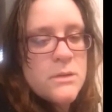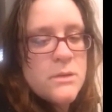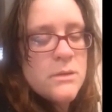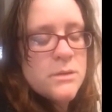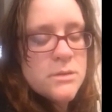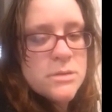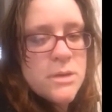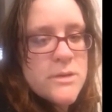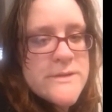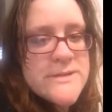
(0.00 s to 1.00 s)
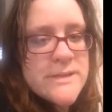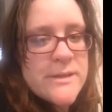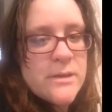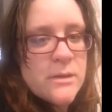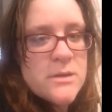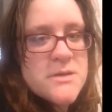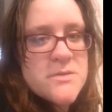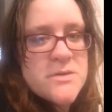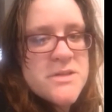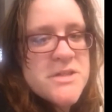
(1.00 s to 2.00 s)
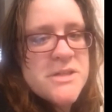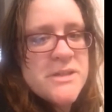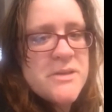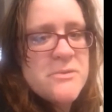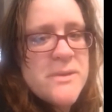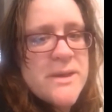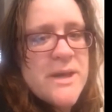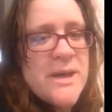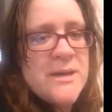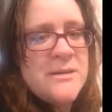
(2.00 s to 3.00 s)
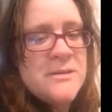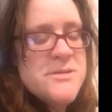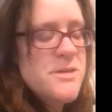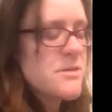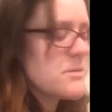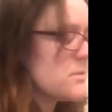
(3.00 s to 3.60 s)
Oh, honestly, I just want to chill that weekend.